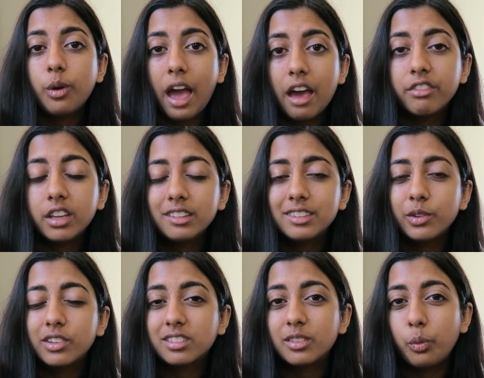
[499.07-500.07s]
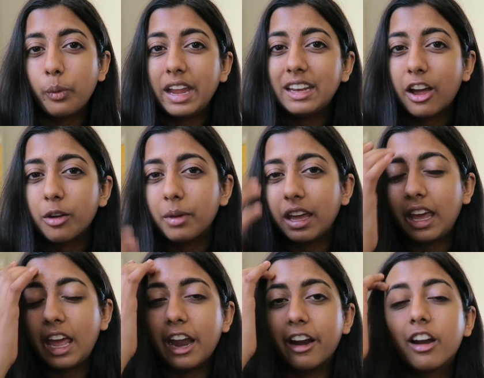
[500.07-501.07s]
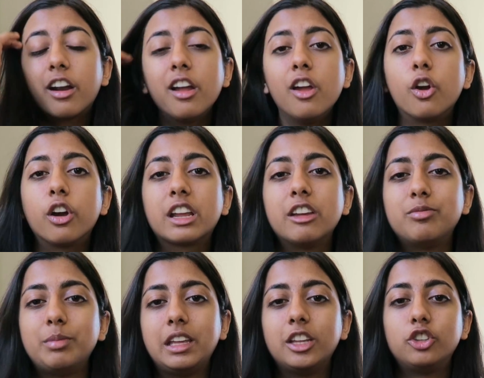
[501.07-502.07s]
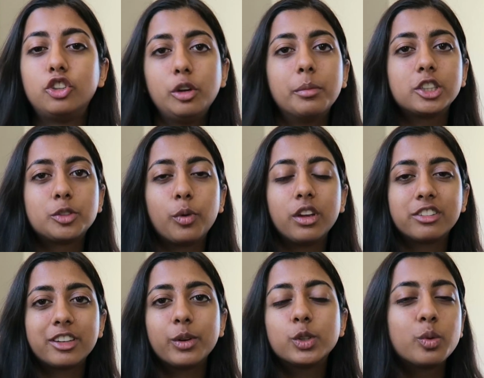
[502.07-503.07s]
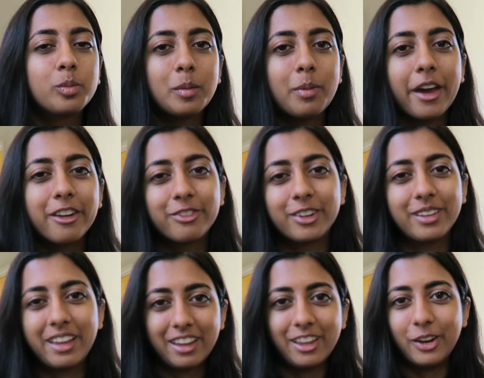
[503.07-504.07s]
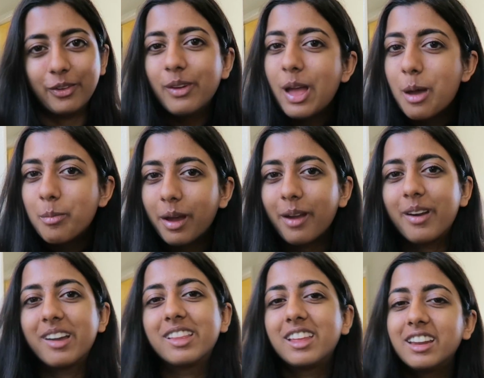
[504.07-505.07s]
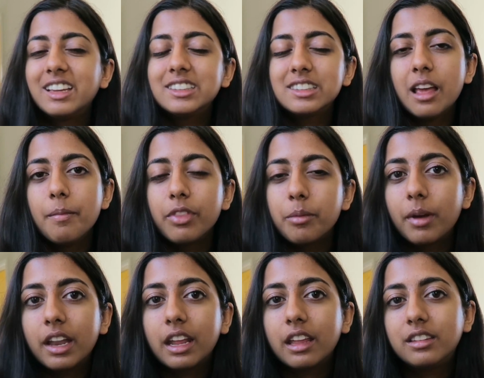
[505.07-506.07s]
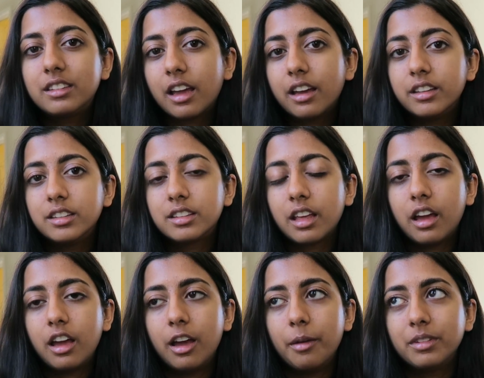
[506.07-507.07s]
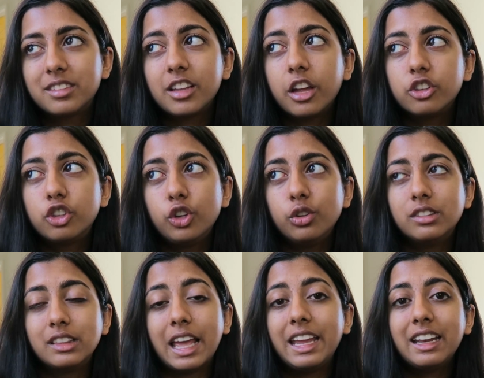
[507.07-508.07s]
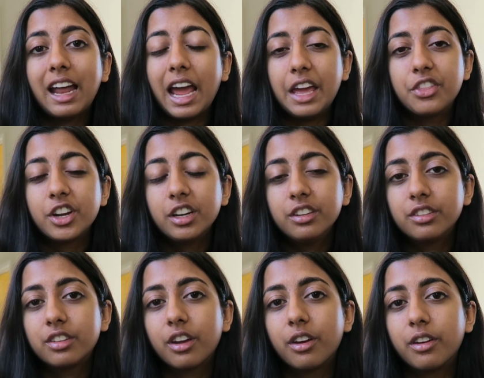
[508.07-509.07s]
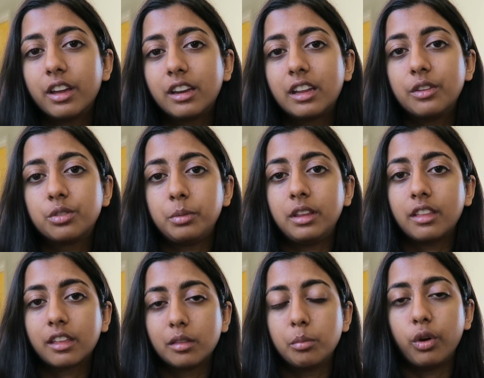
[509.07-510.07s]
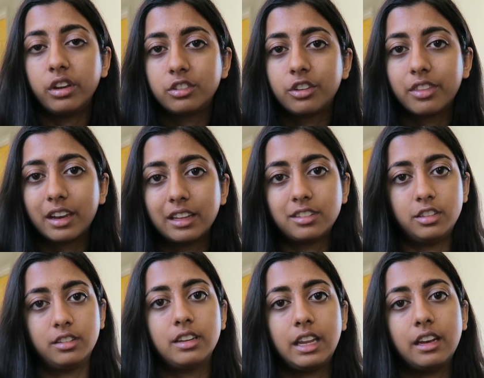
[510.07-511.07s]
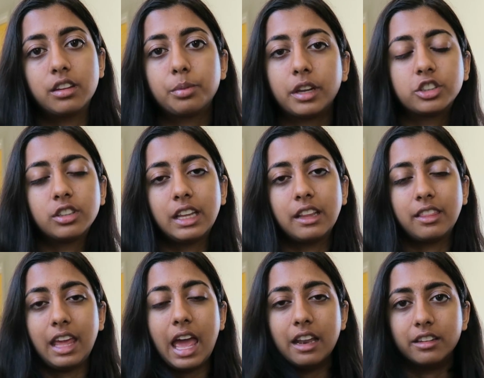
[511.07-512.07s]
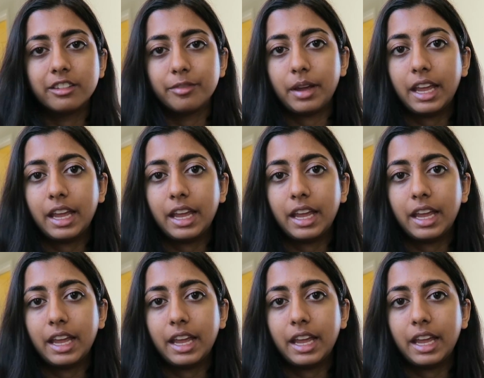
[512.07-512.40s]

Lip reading: heavy, so it doesn't weigh down my hair or give me too much moisture, which would be bad for, like, you know, my oiliness. But it does, it's not too light either, so it gives me like the moisture that I still need, especially at the ends of my